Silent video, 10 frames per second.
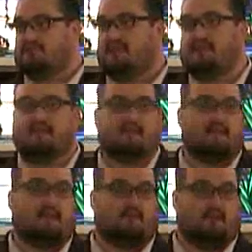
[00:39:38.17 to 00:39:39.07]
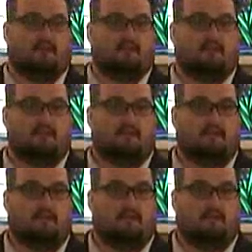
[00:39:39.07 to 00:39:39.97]
Because they need to hear
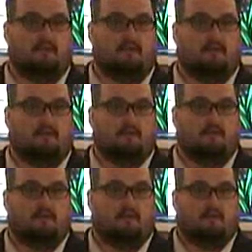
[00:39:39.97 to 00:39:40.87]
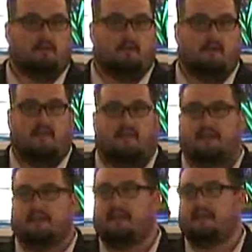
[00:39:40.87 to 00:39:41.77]
it.
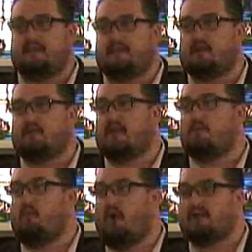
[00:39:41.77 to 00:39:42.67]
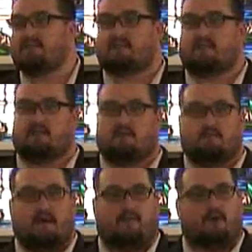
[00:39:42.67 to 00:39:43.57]
They need to hear, they want to hear
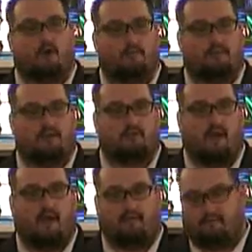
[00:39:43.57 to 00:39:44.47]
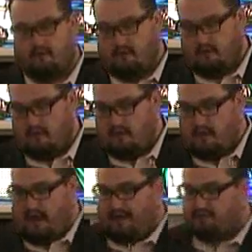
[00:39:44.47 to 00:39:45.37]
about the hope that you
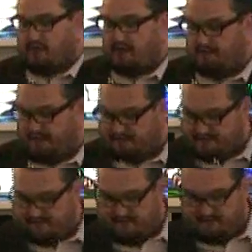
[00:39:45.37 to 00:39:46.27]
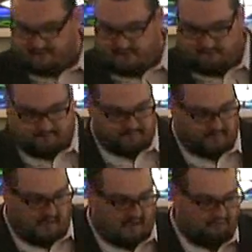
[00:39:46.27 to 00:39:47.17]
have. I've tried to make this easy.
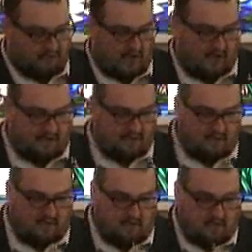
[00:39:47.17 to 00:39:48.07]
I've tried